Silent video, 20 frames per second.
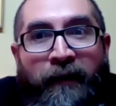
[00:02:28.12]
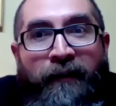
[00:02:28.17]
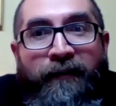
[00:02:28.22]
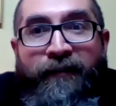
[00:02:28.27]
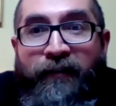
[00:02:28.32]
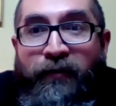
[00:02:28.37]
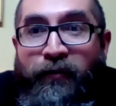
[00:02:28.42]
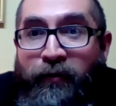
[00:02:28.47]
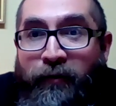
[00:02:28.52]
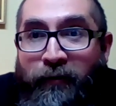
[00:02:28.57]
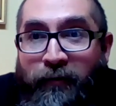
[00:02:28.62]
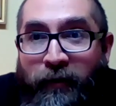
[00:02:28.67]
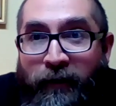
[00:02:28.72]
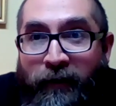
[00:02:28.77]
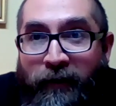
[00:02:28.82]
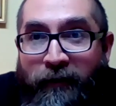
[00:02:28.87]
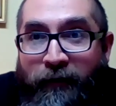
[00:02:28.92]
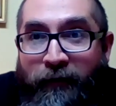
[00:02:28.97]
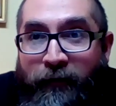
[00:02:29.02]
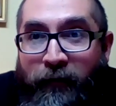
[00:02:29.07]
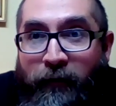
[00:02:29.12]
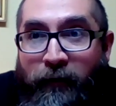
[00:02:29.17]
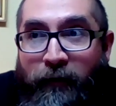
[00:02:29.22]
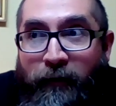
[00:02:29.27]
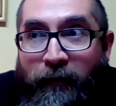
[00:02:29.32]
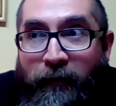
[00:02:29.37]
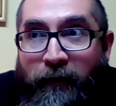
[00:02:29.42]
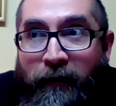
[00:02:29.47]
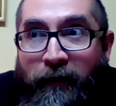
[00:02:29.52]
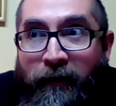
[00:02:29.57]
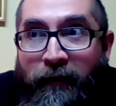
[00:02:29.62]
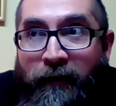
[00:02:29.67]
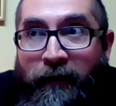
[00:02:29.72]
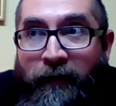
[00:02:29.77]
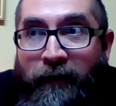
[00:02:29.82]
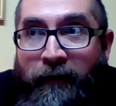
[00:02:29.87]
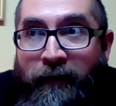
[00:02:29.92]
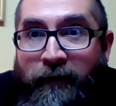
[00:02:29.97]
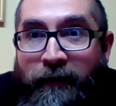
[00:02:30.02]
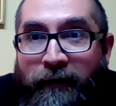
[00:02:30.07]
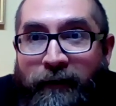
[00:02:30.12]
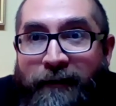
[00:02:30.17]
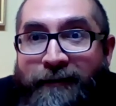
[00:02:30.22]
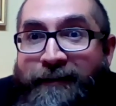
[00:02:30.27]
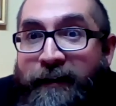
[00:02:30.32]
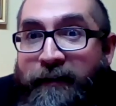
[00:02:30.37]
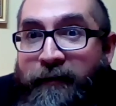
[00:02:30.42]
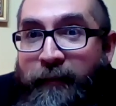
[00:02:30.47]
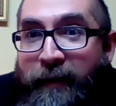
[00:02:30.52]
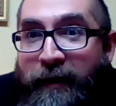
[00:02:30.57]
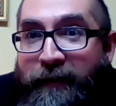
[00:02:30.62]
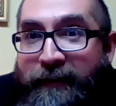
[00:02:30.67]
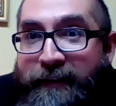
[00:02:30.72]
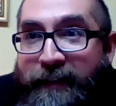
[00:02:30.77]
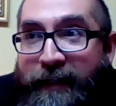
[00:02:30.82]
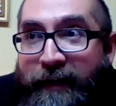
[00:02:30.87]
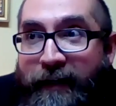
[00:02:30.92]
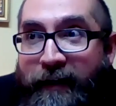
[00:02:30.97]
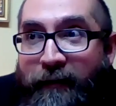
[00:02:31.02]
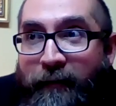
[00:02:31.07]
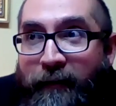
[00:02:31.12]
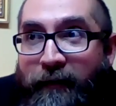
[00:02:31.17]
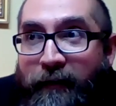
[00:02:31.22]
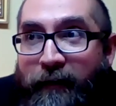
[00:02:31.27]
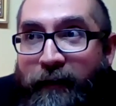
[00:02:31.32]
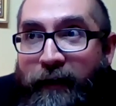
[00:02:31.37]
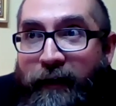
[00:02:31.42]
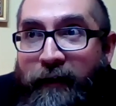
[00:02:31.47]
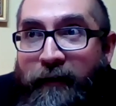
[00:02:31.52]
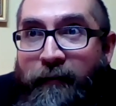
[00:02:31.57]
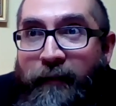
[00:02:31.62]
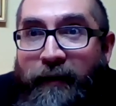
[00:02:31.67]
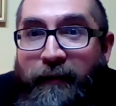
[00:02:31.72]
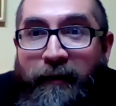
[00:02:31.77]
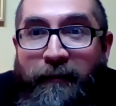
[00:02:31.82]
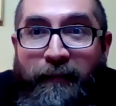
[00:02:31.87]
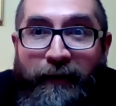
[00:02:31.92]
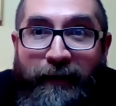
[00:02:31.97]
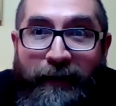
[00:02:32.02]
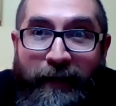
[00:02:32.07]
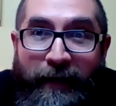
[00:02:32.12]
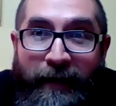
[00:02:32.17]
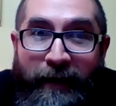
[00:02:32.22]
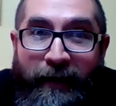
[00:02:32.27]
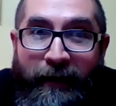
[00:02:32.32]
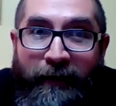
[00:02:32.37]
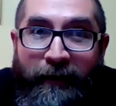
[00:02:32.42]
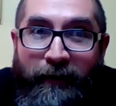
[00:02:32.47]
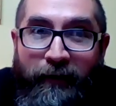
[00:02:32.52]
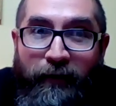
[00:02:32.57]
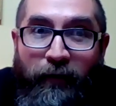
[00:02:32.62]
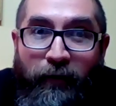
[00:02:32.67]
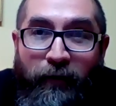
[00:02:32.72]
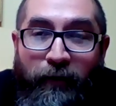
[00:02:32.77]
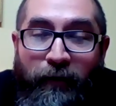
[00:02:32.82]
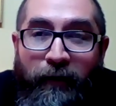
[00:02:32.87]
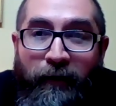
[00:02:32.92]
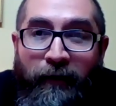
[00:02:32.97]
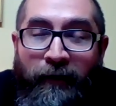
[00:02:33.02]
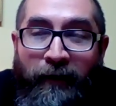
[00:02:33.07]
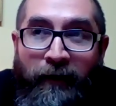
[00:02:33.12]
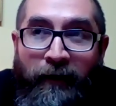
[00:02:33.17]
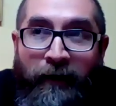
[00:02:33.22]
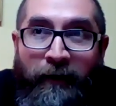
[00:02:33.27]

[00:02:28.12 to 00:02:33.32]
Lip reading: schoolwork for a set amount of time, then maybe play, or,